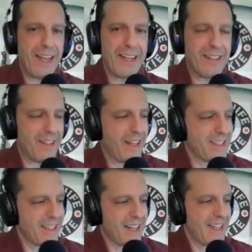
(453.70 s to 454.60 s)
And the
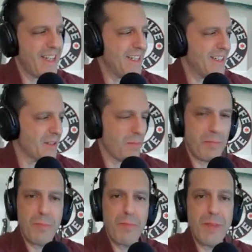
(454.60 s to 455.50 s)
last thing I need is a
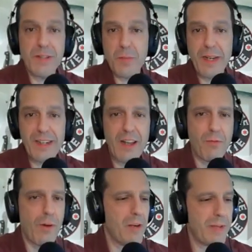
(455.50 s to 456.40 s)
big
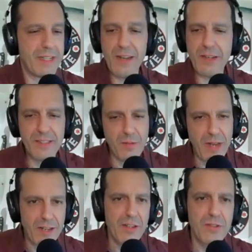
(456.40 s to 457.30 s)
knife weighing me down because I'm
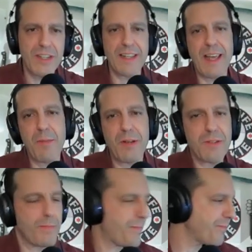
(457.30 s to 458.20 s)
not using it that much.